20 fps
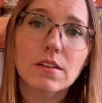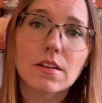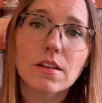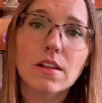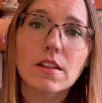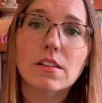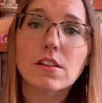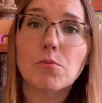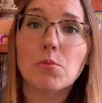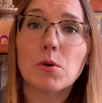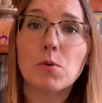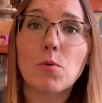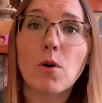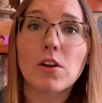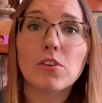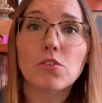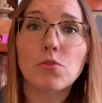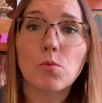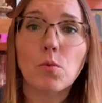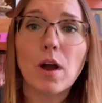Then we
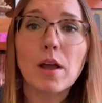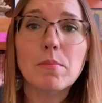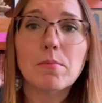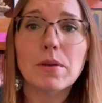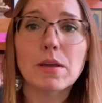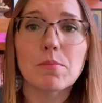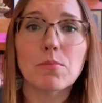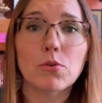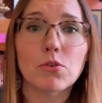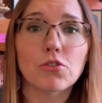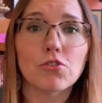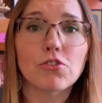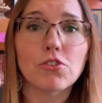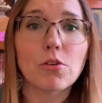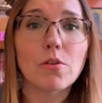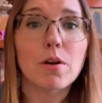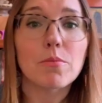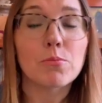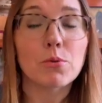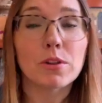watched white people show
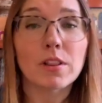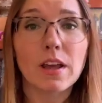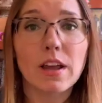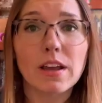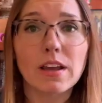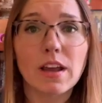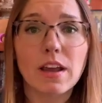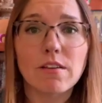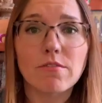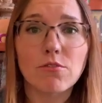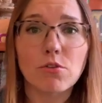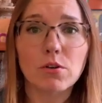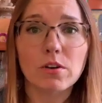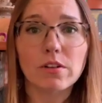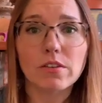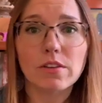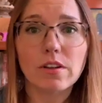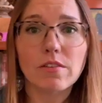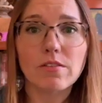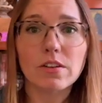up with
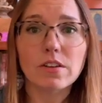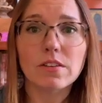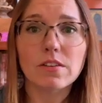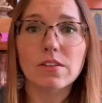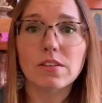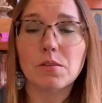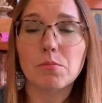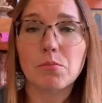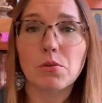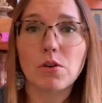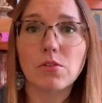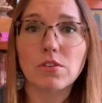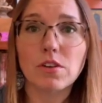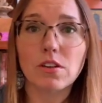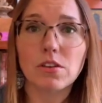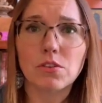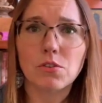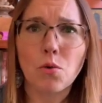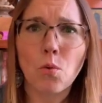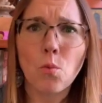AK-47s to
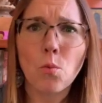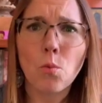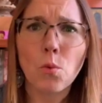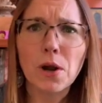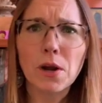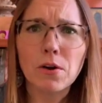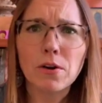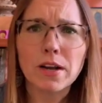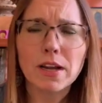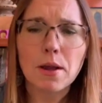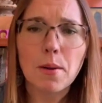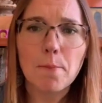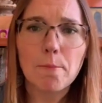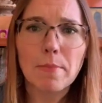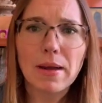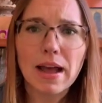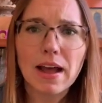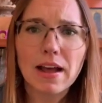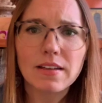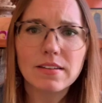protest wearing
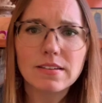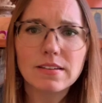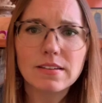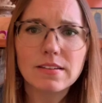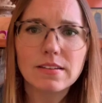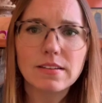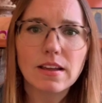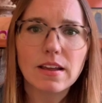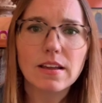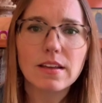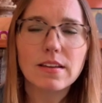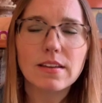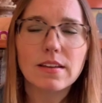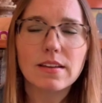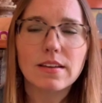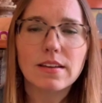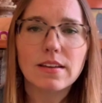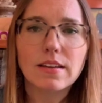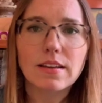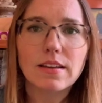masks,
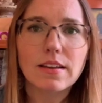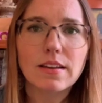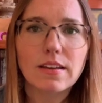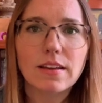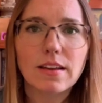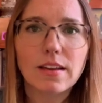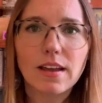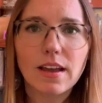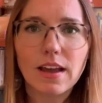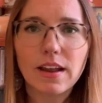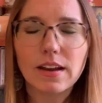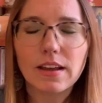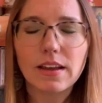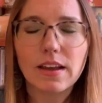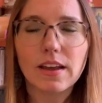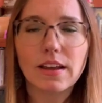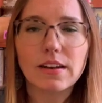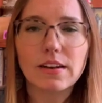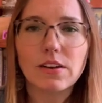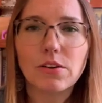and
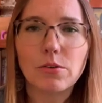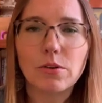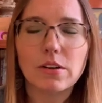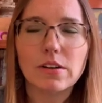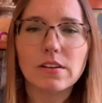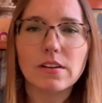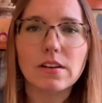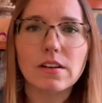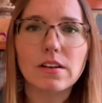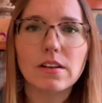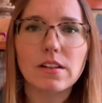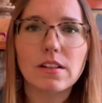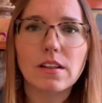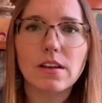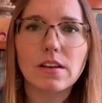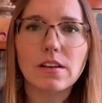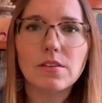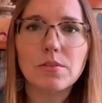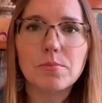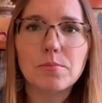again, no one did anything.